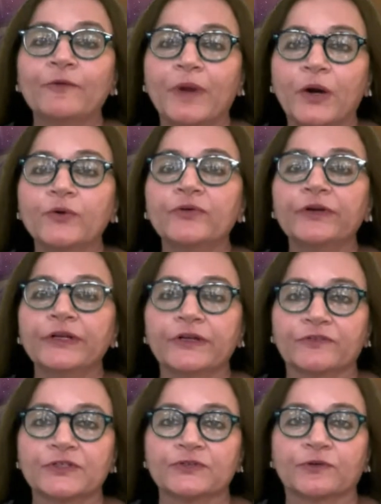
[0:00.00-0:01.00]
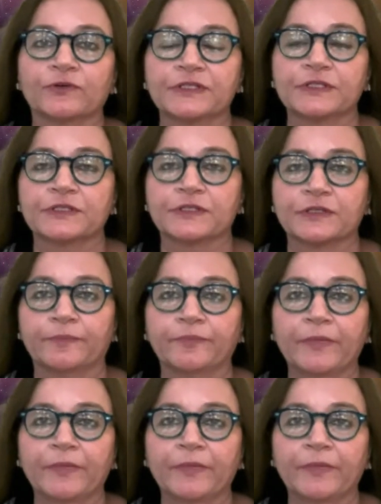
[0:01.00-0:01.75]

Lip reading: boundary of the solar system,